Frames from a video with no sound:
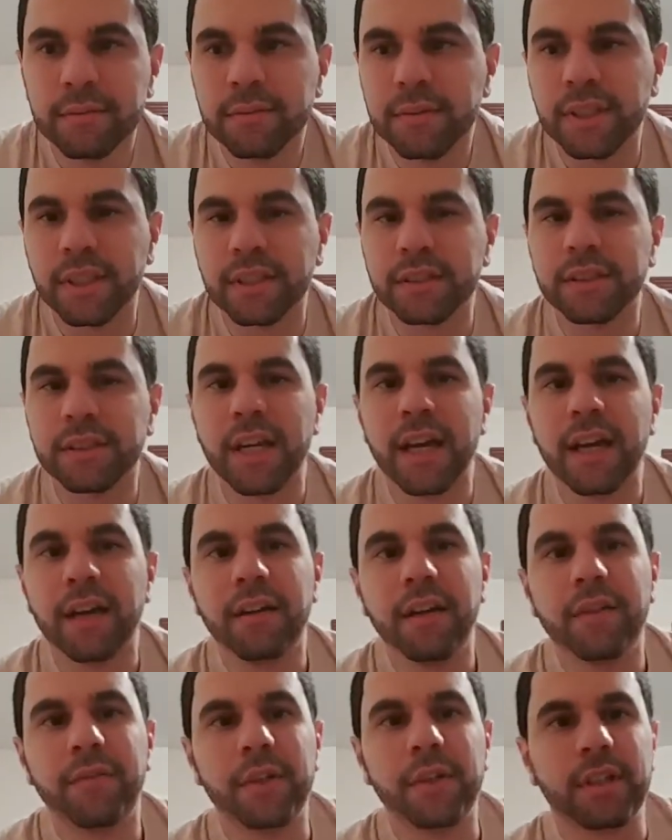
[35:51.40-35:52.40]
Because yeah,
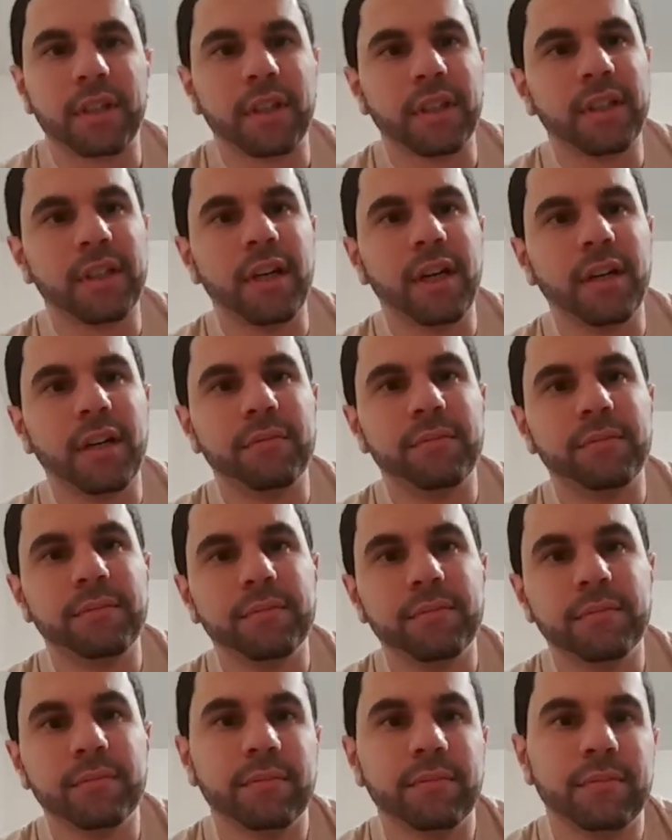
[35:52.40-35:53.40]
if it can,
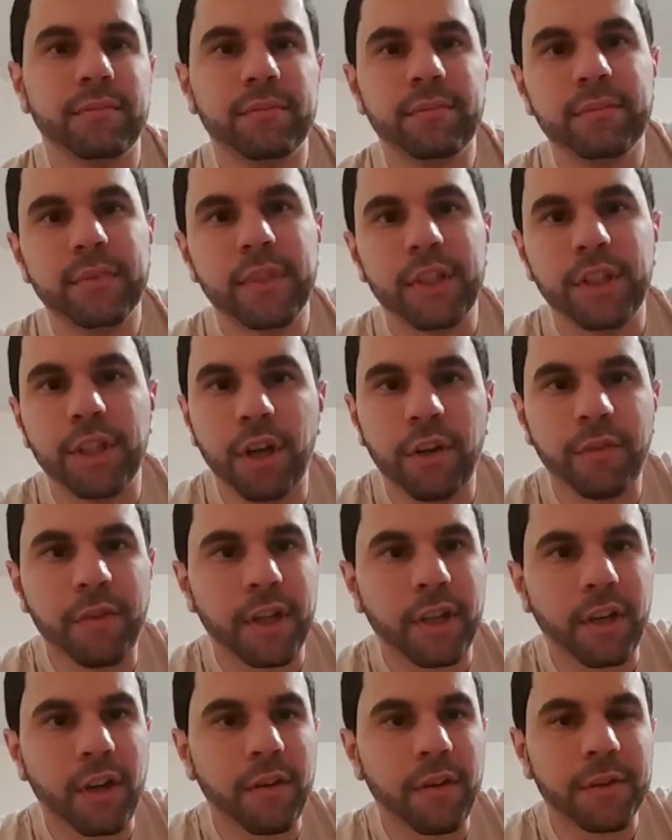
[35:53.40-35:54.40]

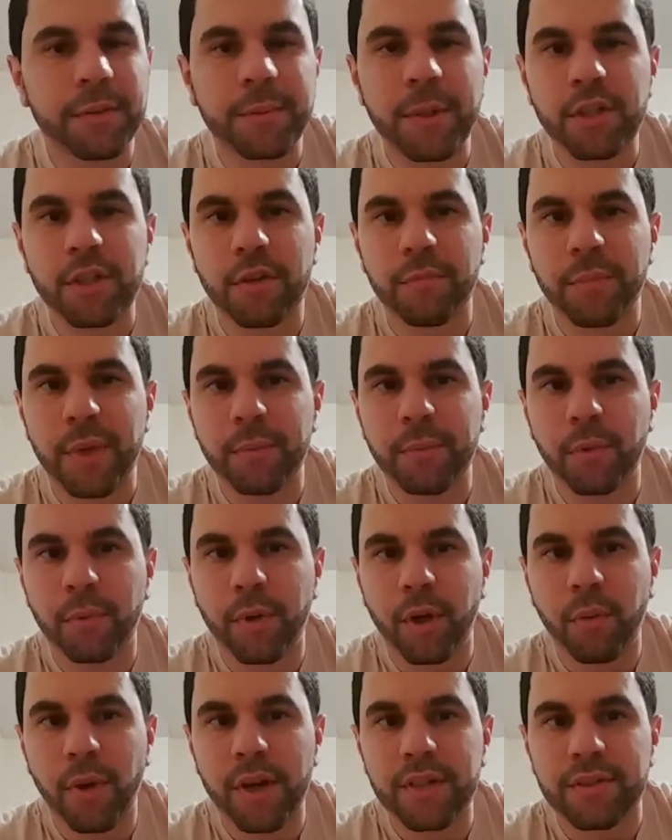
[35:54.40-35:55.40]
like especially if people
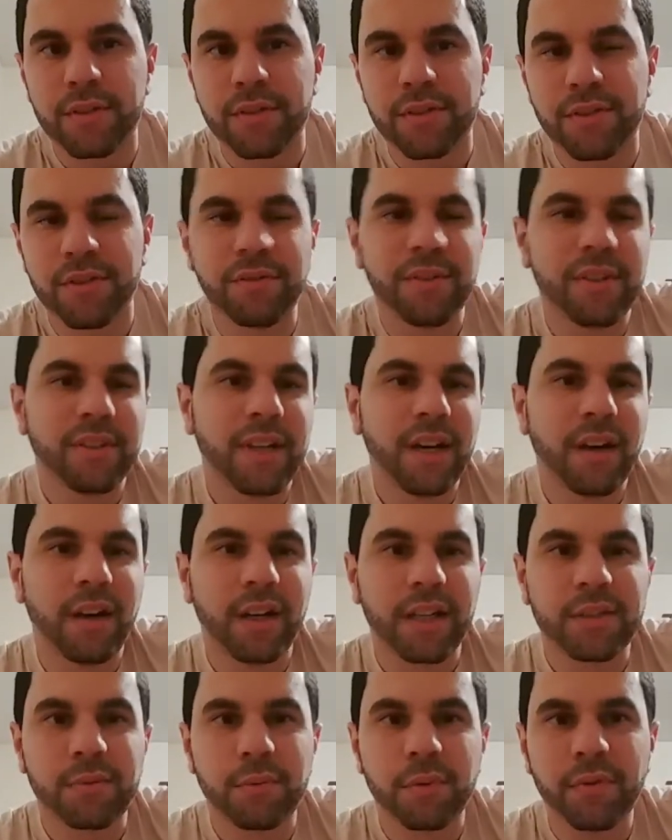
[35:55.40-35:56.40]
request it too, then yeah, I
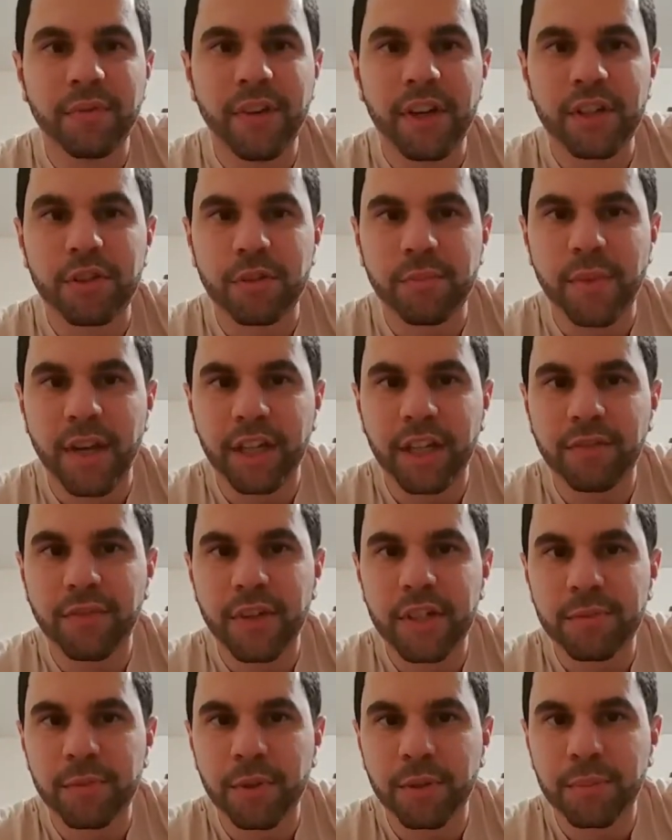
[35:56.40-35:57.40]
guess we'll eventually make a
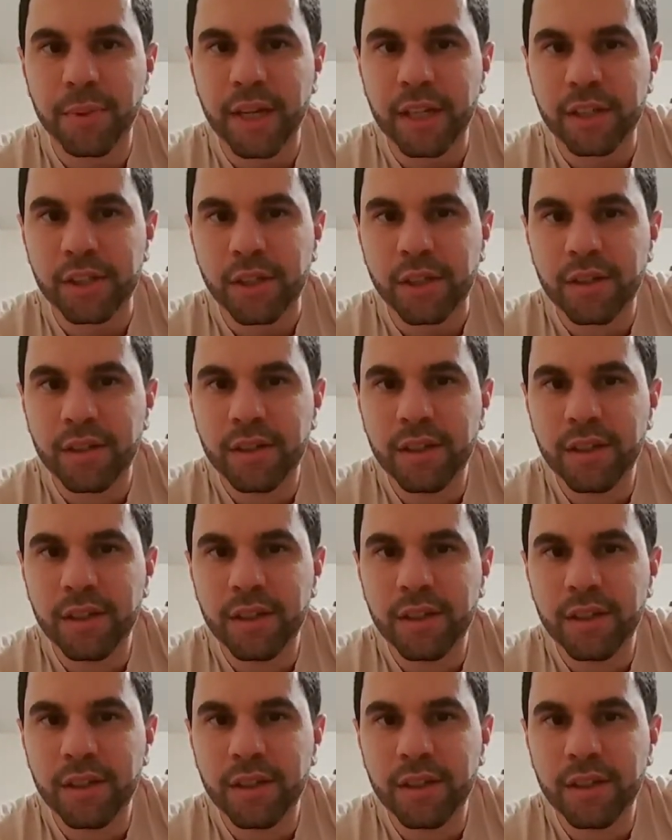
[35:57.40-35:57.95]
Facebook page.